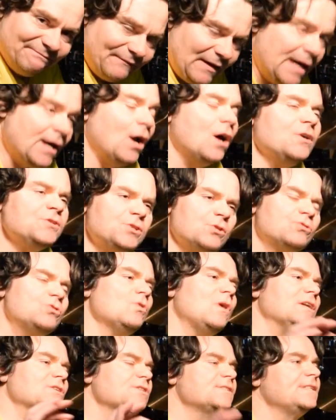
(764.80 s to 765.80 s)
and also too,
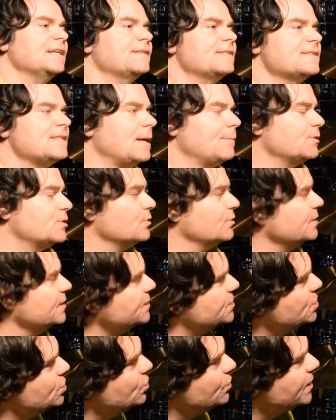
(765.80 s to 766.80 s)
I'll just take this opportunity
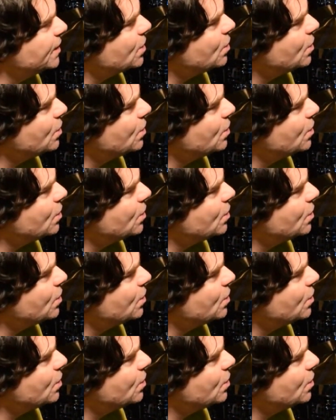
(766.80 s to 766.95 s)
too, you